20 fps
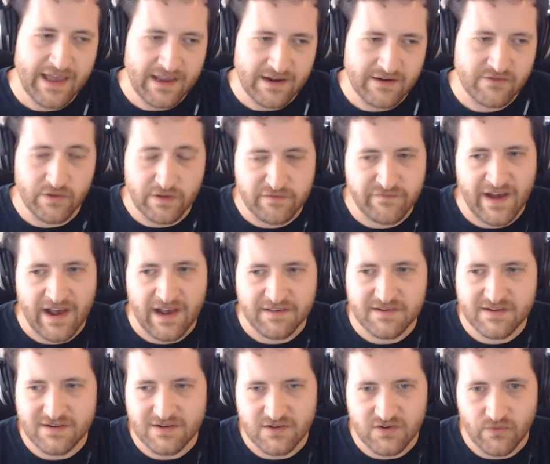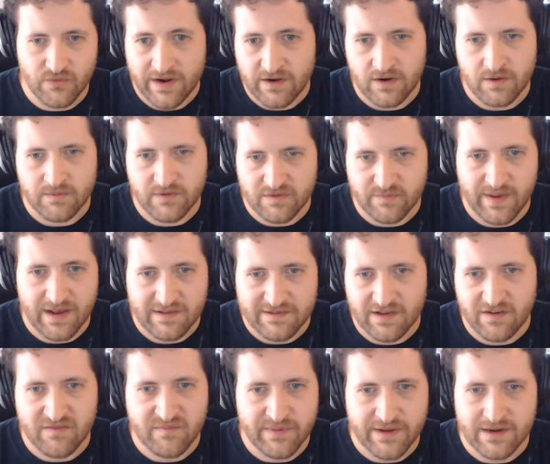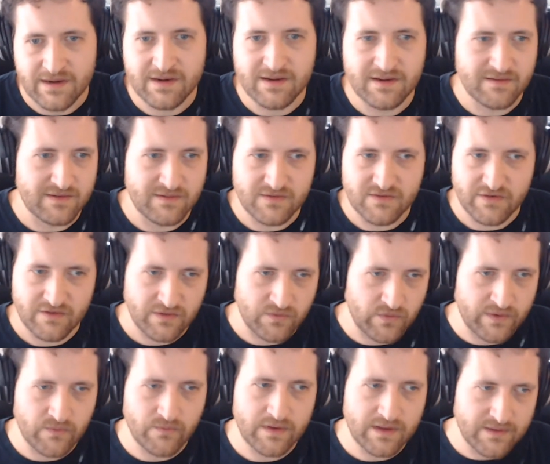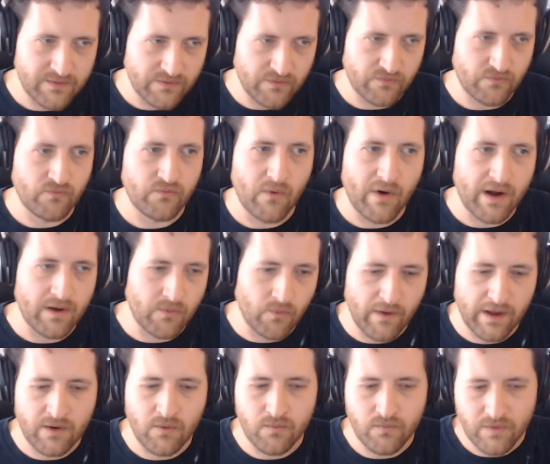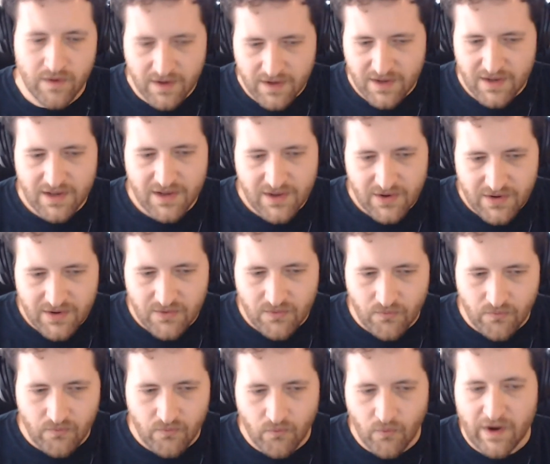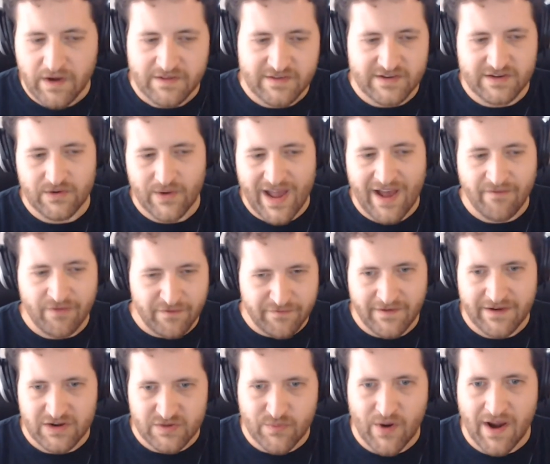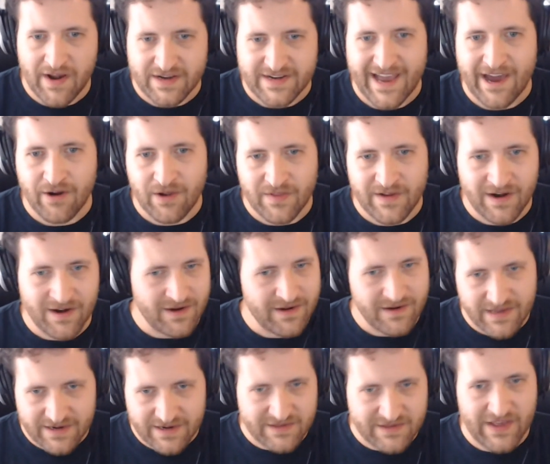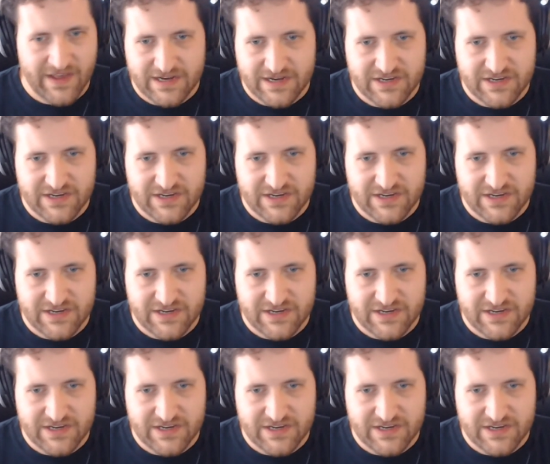really fast to render just by itself, but just like once you have the finished product out of there, it's like